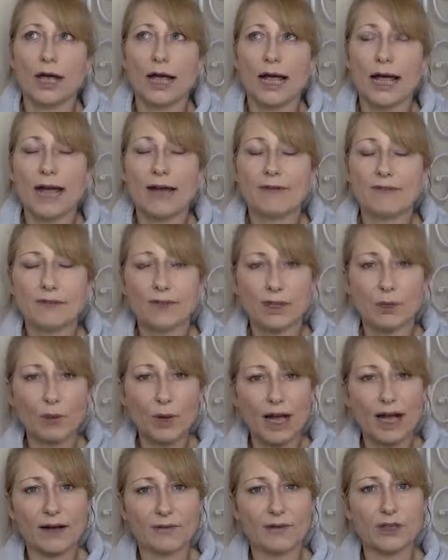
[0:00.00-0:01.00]
everything we're
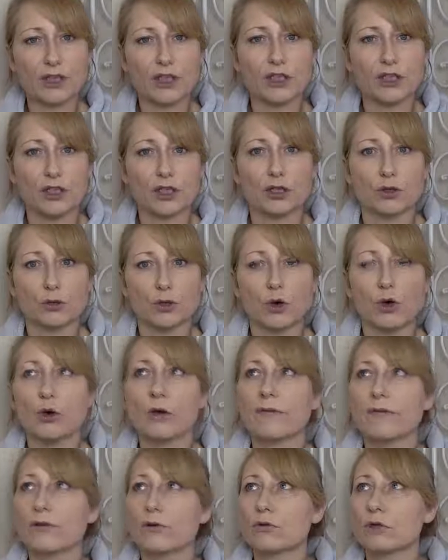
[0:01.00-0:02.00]
having to do, all
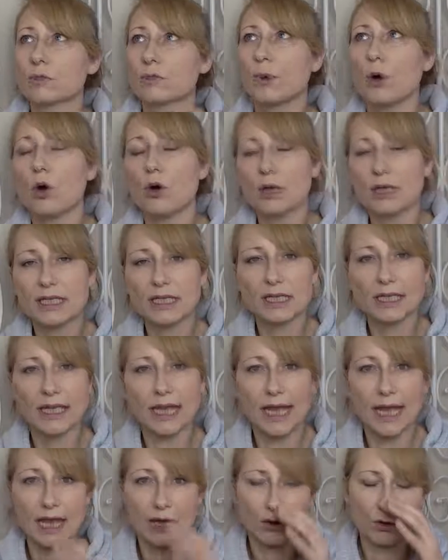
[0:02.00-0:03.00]
of those balls in the
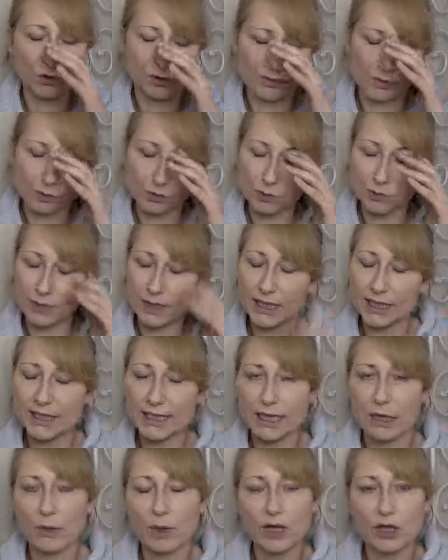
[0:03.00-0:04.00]
air, all of those plates
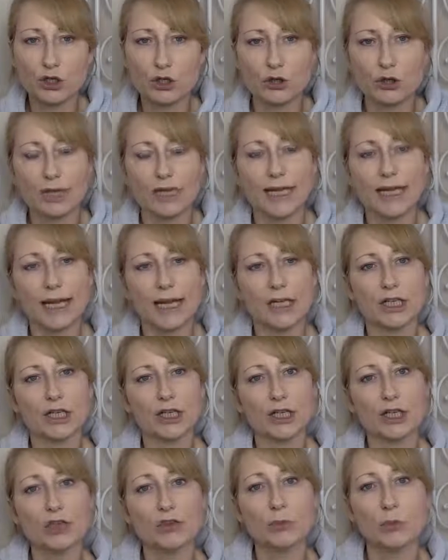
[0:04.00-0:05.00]
that we're juggling get
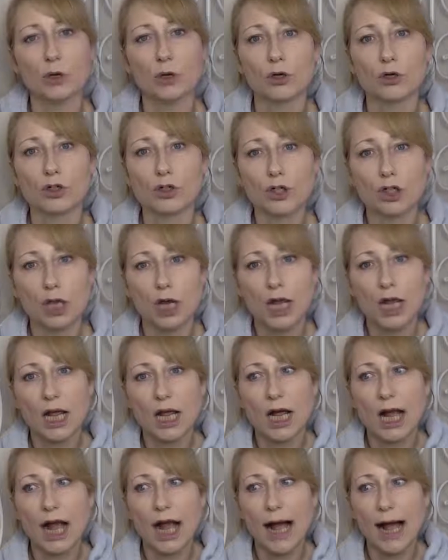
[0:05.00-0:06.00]
too much
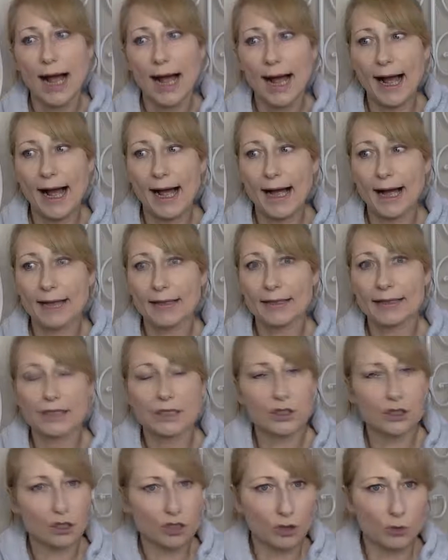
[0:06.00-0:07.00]
and they
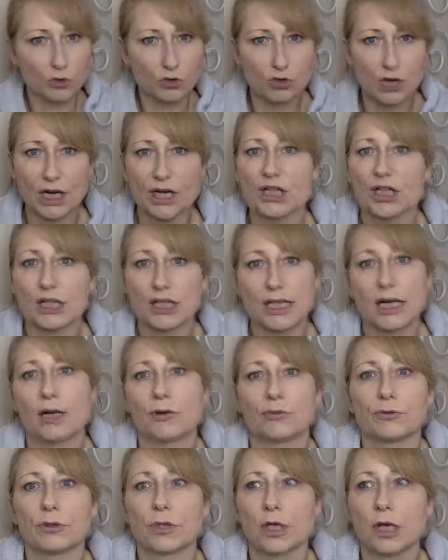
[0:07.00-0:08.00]
just come crashing
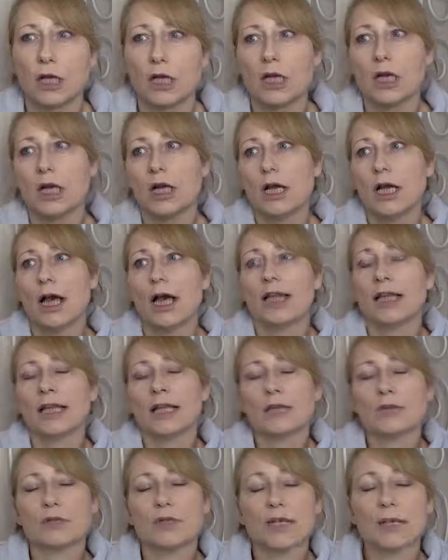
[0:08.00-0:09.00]
down. And
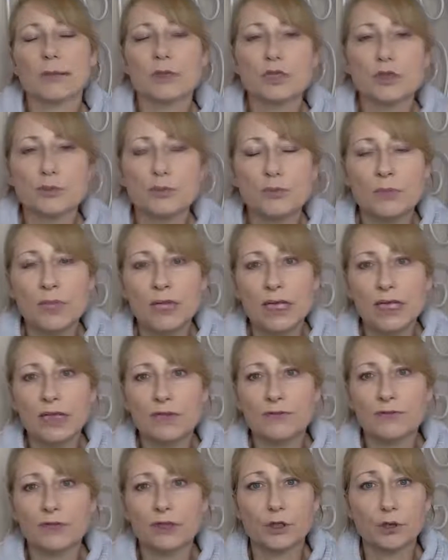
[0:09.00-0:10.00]
that's what happened to me a
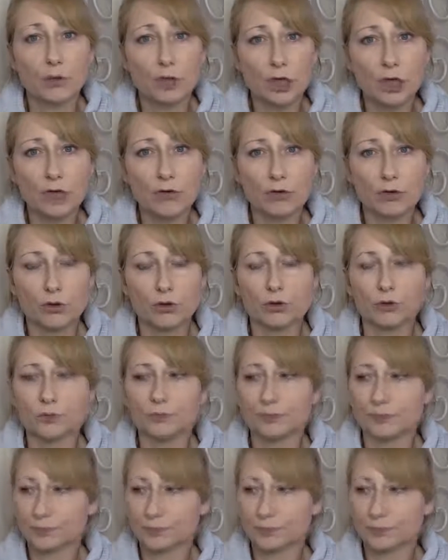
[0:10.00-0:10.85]
few years ago.